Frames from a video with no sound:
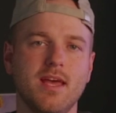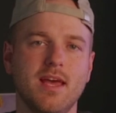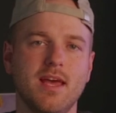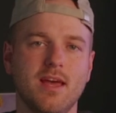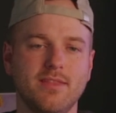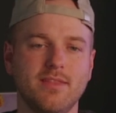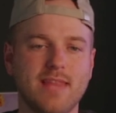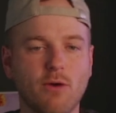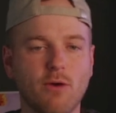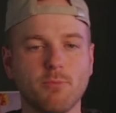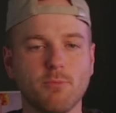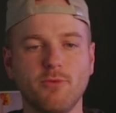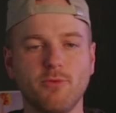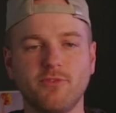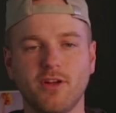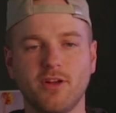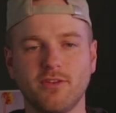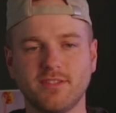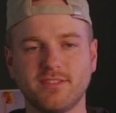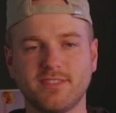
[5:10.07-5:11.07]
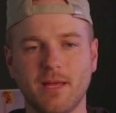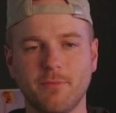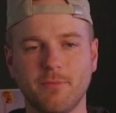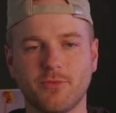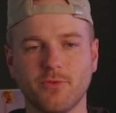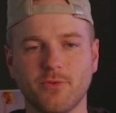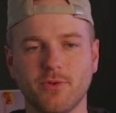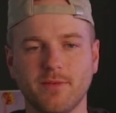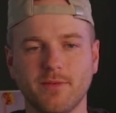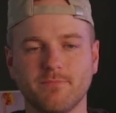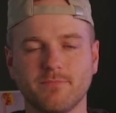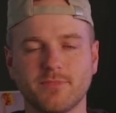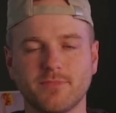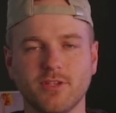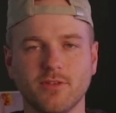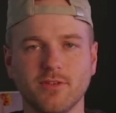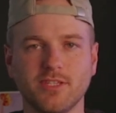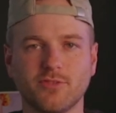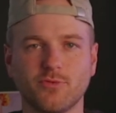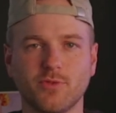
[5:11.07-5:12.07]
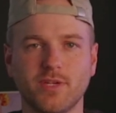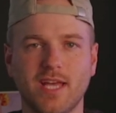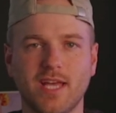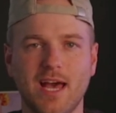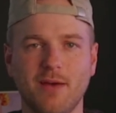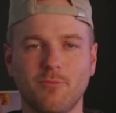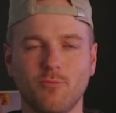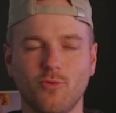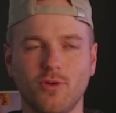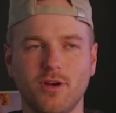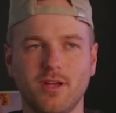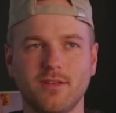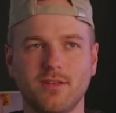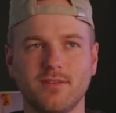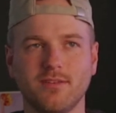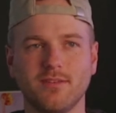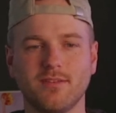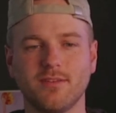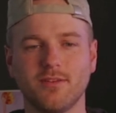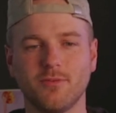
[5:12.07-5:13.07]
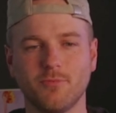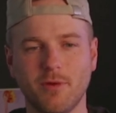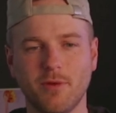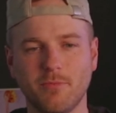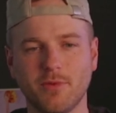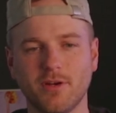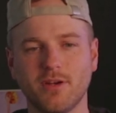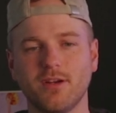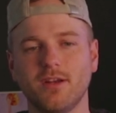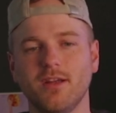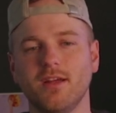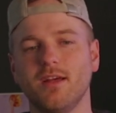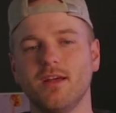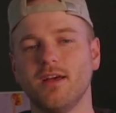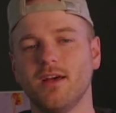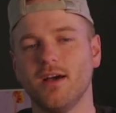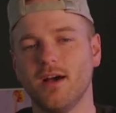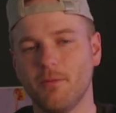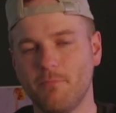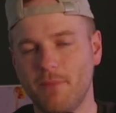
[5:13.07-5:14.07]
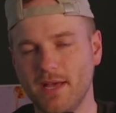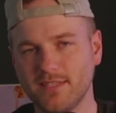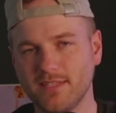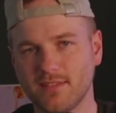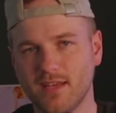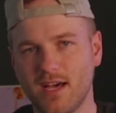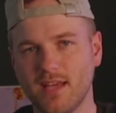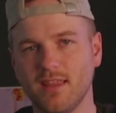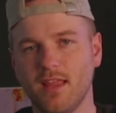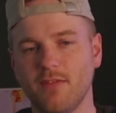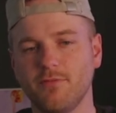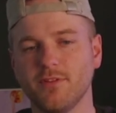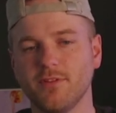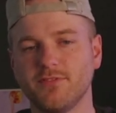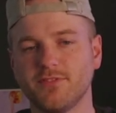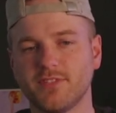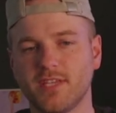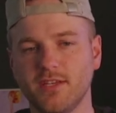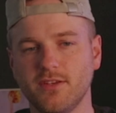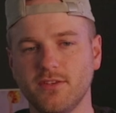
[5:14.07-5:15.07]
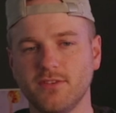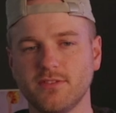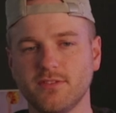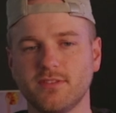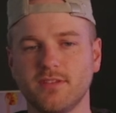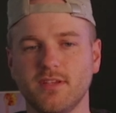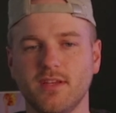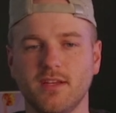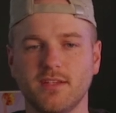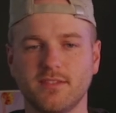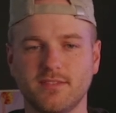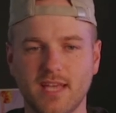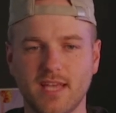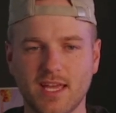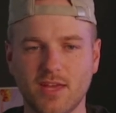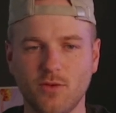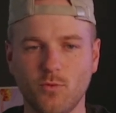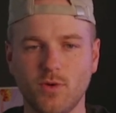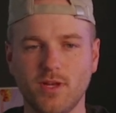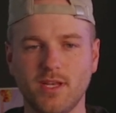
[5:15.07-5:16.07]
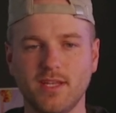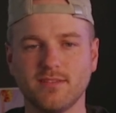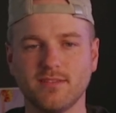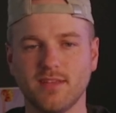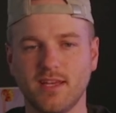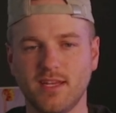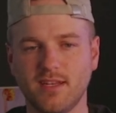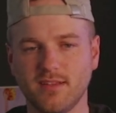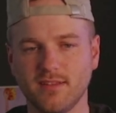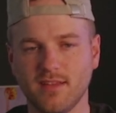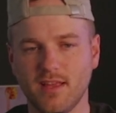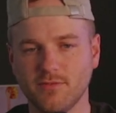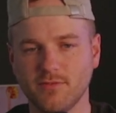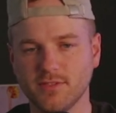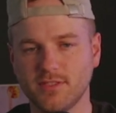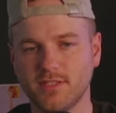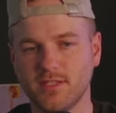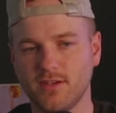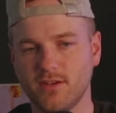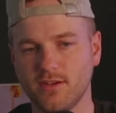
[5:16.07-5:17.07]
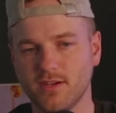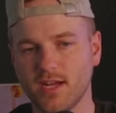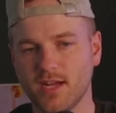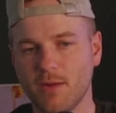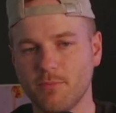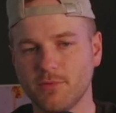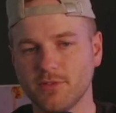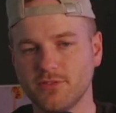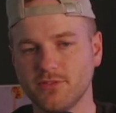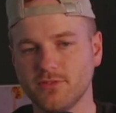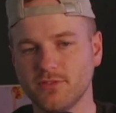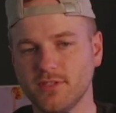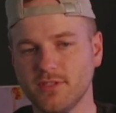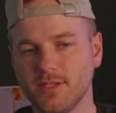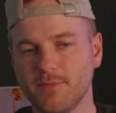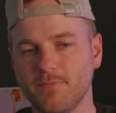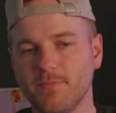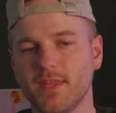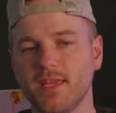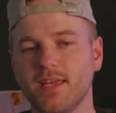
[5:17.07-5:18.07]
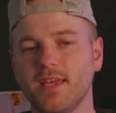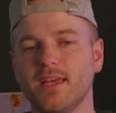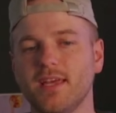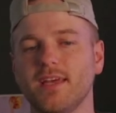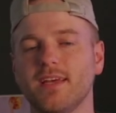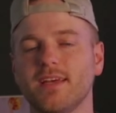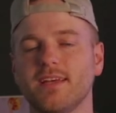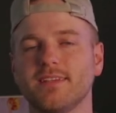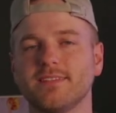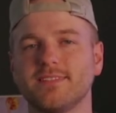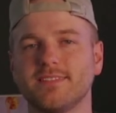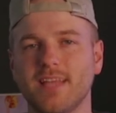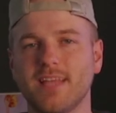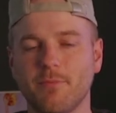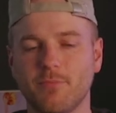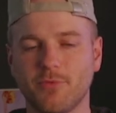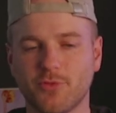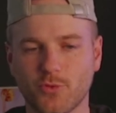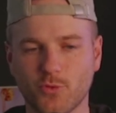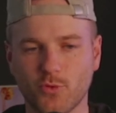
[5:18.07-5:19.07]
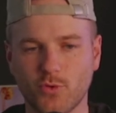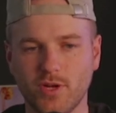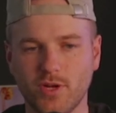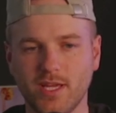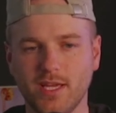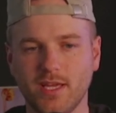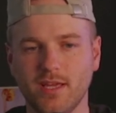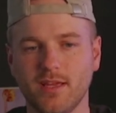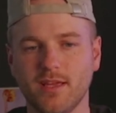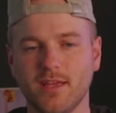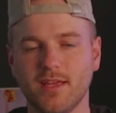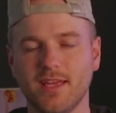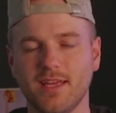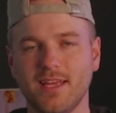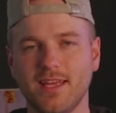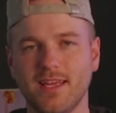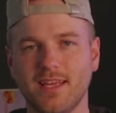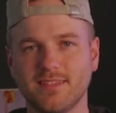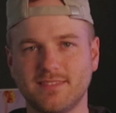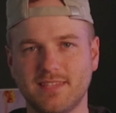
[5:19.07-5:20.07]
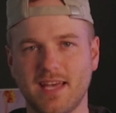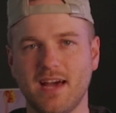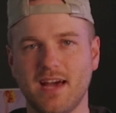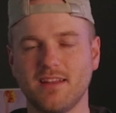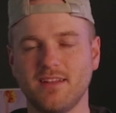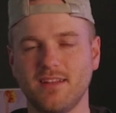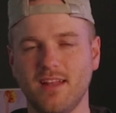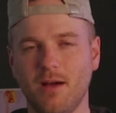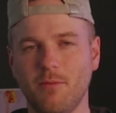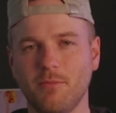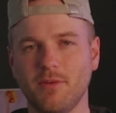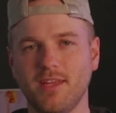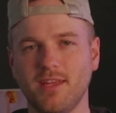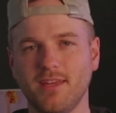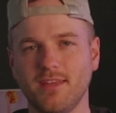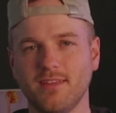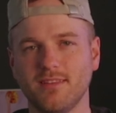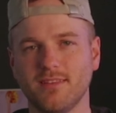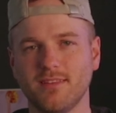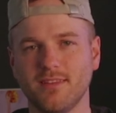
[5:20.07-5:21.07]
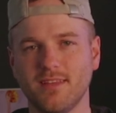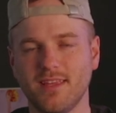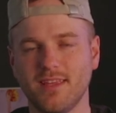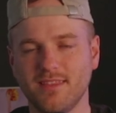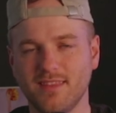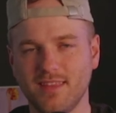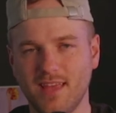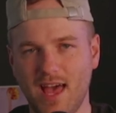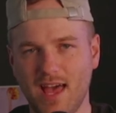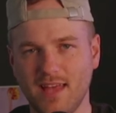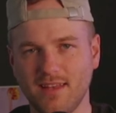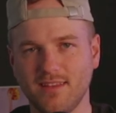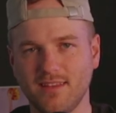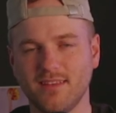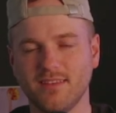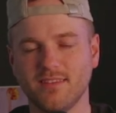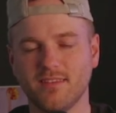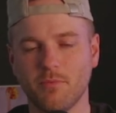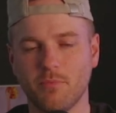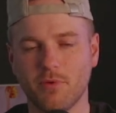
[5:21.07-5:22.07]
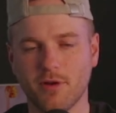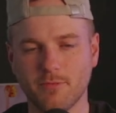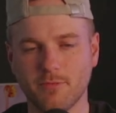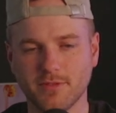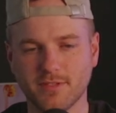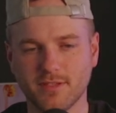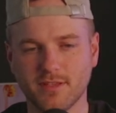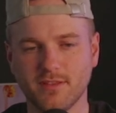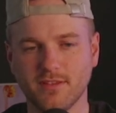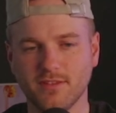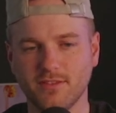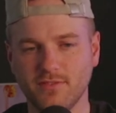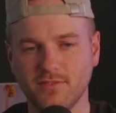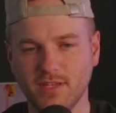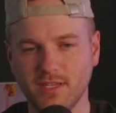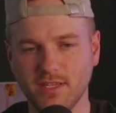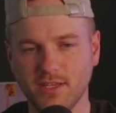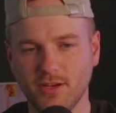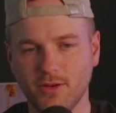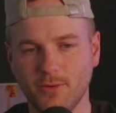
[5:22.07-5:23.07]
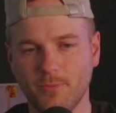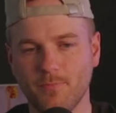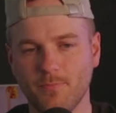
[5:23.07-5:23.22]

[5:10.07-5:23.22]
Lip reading: Now we're moving on to step 3. So let's recap 1. Remember, a baseline level of skills. Second one is land a level 10 earning opportunity. Step 3 is how to dominate. And that is the purpose of this video.